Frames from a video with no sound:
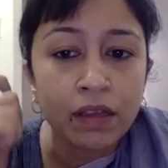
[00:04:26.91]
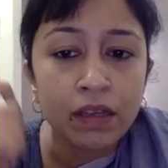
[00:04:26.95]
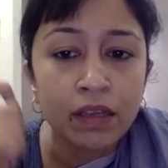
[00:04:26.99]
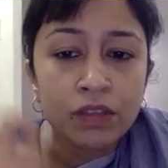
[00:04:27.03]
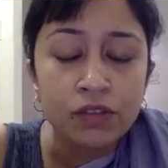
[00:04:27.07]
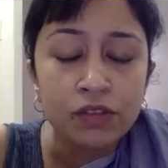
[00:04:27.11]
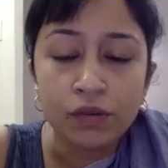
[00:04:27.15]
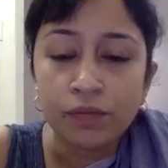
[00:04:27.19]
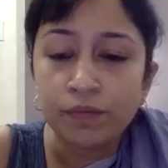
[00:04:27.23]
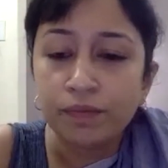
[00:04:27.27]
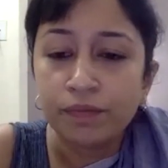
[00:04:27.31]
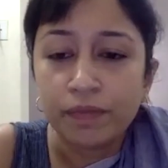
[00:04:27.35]

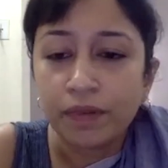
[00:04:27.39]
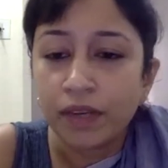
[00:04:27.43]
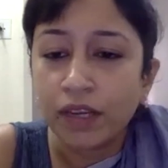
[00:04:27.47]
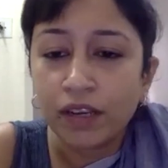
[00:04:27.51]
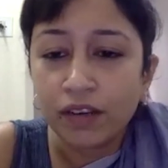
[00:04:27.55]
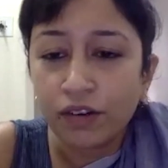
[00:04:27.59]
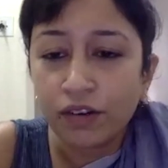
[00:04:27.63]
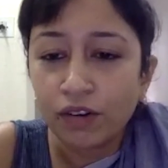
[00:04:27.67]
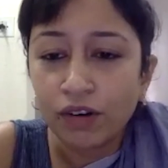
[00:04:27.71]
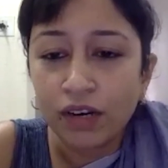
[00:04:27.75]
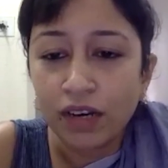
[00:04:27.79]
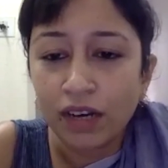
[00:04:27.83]
So,
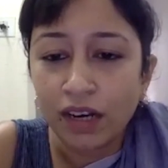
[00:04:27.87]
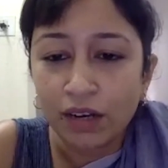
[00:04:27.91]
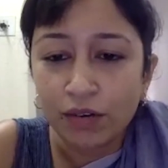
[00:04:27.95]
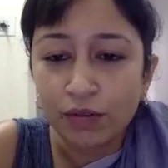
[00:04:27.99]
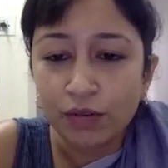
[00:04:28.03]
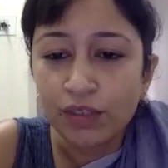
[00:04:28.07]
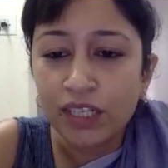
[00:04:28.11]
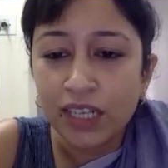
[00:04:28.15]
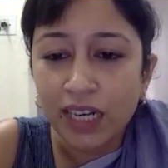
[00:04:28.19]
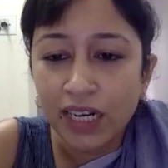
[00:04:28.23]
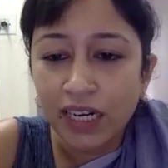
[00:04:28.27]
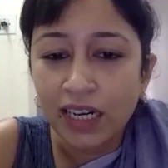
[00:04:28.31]

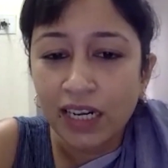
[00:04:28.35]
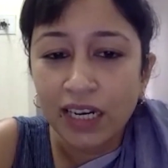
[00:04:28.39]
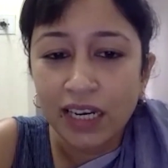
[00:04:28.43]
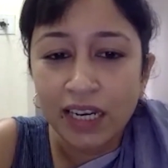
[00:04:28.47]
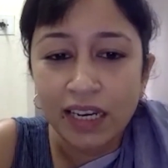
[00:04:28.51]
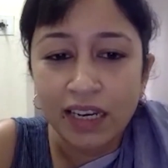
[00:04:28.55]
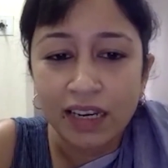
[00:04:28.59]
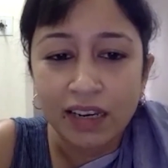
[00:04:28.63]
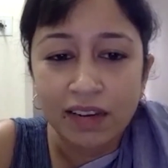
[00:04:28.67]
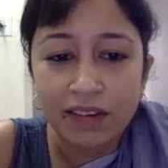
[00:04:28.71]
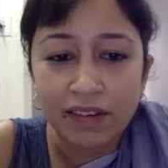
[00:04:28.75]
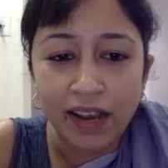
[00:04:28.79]
Arun
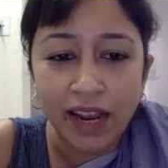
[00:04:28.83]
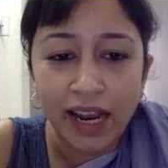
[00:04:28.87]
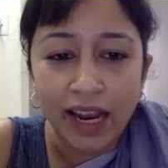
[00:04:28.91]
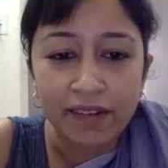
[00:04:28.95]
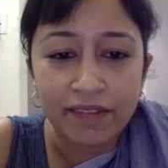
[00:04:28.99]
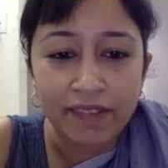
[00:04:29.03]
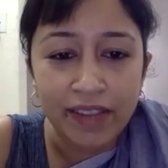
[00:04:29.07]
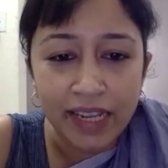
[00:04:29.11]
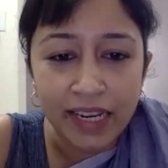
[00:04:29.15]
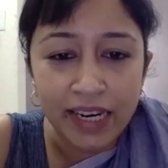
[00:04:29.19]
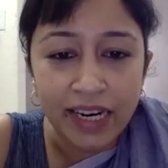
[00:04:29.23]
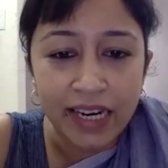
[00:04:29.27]
Jaitley
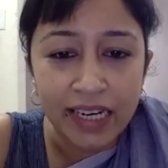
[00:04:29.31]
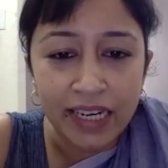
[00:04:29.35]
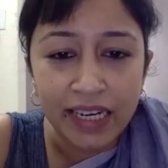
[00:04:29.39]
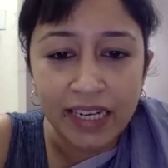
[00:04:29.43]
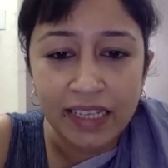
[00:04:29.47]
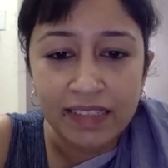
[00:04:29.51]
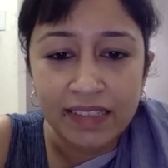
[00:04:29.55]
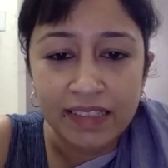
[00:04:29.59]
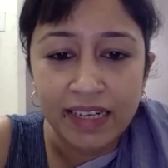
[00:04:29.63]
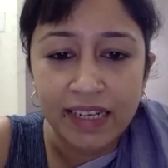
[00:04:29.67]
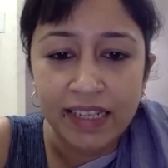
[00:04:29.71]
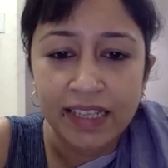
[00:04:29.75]
had very
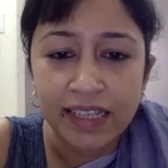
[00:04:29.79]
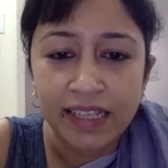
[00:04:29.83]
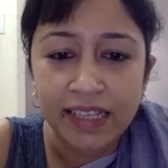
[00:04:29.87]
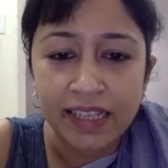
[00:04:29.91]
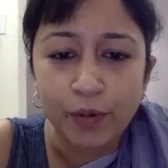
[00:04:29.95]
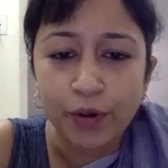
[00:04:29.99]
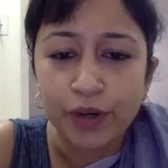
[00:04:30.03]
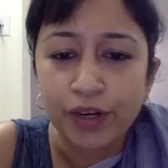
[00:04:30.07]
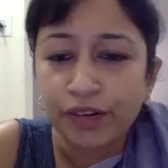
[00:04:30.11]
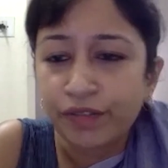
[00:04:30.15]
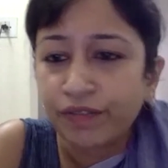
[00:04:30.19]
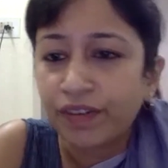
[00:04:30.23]
rightly said at that
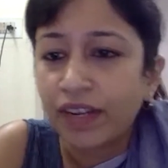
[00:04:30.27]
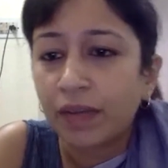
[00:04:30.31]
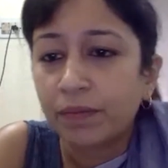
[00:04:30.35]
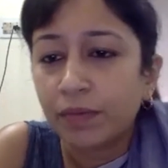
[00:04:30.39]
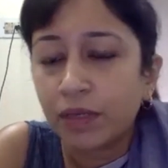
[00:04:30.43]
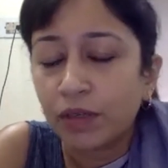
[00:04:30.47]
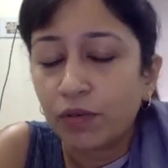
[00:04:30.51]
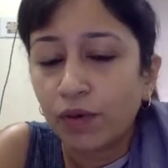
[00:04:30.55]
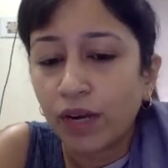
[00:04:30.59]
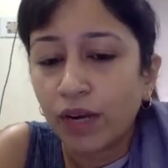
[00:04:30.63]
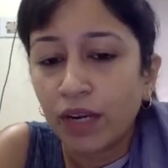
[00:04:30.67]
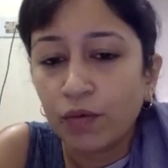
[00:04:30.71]
point of time
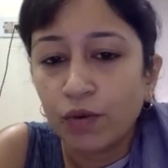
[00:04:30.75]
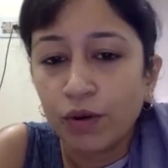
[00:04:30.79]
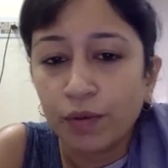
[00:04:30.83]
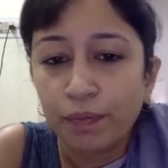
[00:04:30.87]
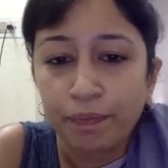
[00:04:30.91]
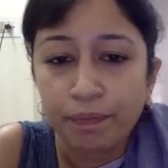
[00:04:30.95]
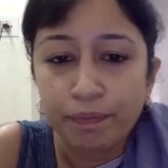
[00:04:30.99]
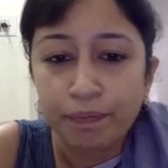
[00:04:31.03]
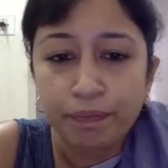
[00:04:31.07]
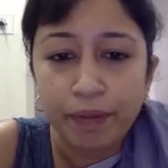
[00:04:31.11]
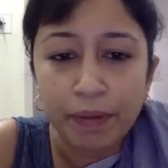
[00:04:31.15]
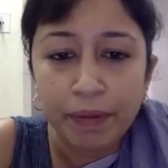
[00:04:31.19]
that why would
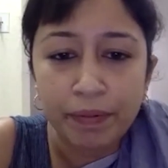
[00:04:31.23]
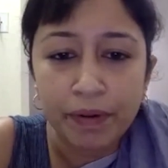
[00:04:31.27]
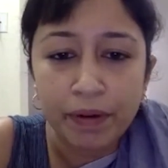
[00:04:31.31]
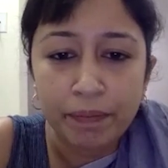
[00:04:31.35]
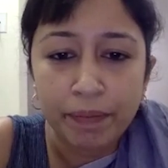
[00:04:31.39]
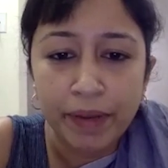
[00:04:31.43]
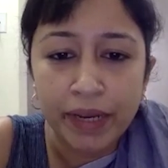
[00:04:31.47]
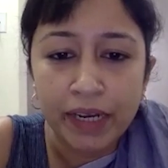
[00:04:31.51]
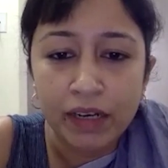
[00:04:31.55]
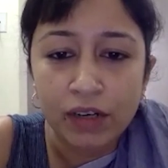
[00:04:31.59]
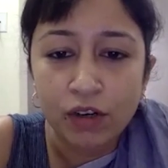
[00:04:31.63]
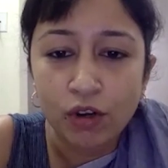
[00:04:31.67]
people
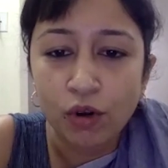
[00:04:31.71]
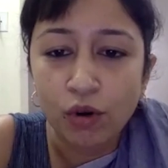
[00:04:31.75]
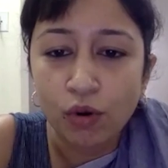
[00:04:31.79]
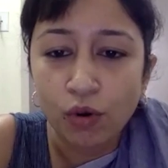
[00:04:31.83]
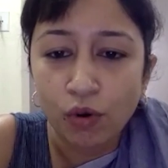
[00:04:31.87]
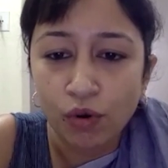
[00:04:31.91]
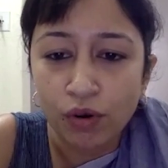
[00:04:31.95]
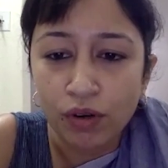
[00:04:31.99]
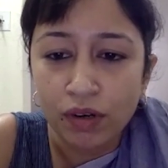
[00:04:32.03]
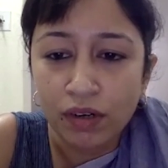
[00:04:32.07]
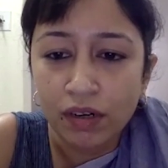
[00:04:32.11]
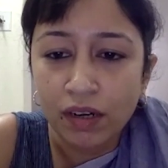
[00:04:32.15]
pick a
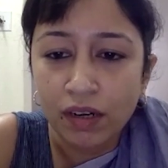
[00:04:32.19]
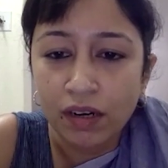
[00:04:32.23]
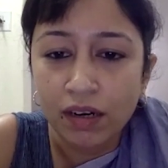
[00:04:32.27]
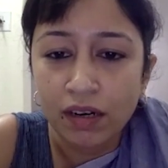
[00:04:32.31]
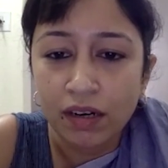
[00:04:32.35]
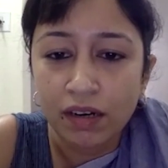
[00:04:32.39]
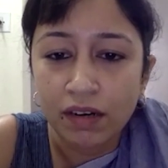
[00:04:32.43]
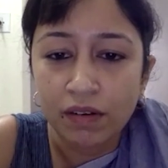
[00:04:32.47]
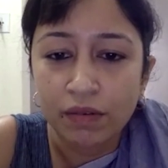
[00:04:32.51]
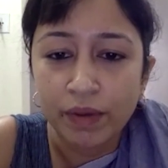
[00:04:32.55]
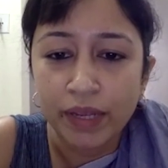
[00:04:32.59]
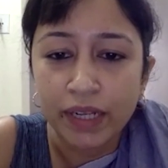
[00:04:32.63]
clone
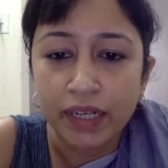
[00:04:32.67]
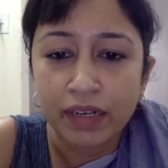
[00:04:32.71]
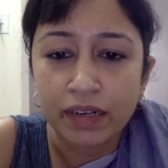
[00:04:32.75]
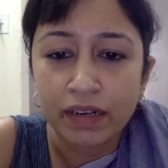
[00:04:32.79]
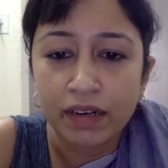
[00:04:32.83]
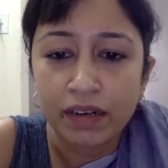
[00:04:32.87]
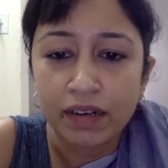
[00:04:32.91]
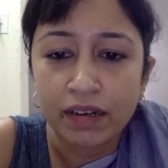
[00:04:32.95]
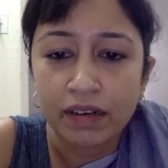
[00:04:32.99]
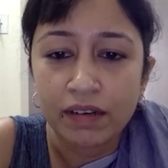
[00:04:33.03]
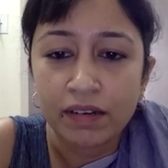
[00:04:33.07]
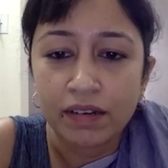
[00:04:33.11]

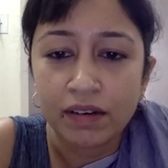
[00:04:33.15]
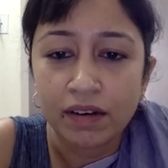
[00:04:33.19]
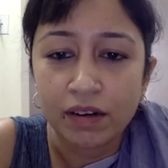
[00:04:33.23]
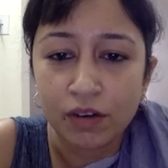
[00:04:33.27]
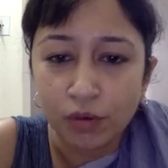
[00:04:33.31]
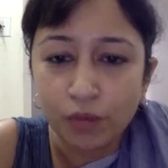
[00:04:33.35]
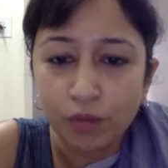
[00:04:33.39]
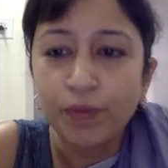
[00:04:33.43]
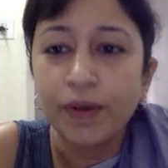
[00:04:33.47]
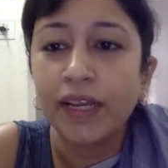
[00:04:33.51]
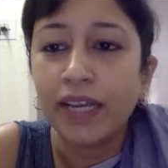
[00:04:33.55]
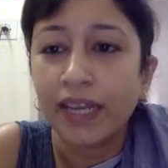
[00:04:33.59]
when a
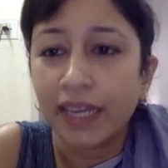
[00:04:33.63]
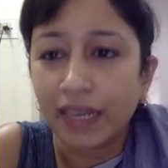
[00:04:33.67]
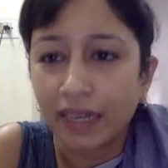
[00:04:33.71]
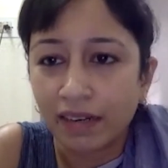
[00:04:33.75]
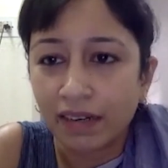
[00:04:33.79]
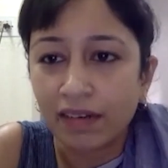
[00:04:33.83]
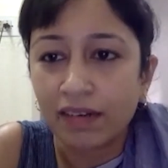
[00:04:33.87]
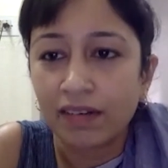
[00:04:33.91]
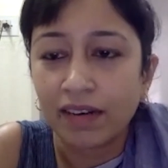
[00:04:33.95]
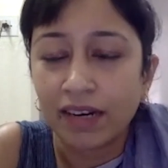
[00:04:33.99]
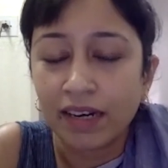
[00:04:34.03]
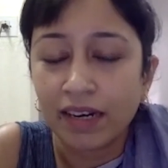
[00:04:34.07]

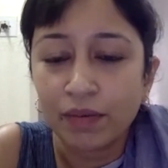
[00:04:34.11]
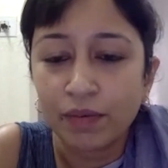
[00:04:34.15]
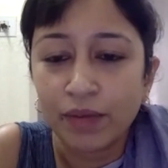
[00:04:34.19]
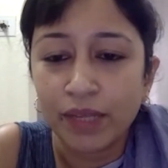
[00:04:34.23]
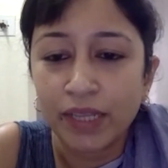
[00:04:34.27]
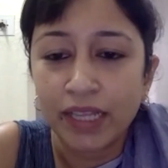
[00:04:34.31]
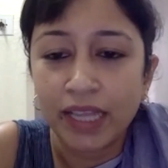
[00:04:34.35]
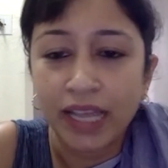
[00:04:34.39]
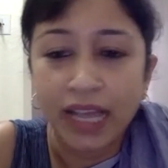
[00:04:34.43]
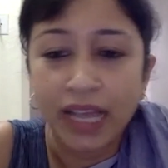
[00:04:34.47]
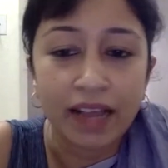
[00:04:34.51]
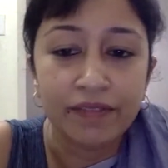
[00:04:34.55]
duplicate, right,
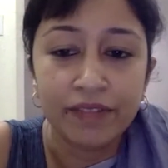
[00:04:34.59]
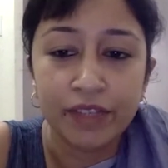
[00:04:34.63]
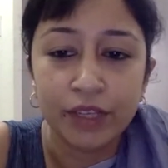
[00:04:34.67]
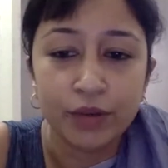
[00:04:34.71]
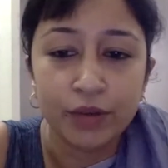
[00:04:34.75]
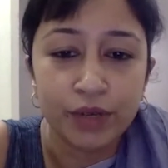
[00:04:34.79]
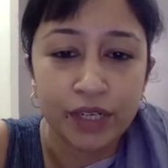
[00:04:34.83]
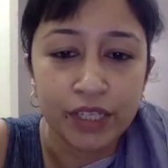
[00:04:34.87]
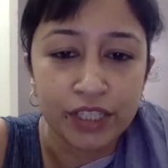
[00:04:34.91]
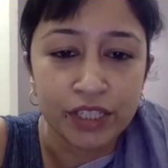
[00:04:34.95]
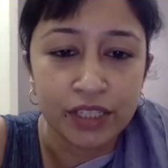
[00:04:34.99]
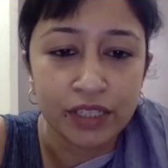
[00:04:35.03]
when they have
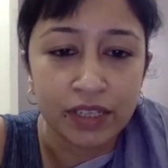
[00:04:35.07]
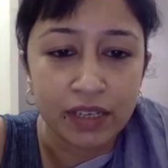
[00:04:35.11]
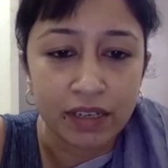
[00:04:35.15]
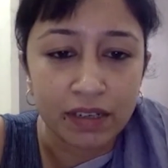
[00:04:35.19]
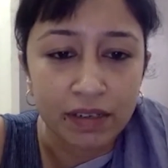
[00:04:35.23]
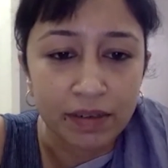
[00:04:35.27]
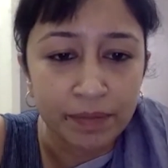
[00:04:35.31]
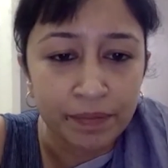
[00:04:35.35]
the original?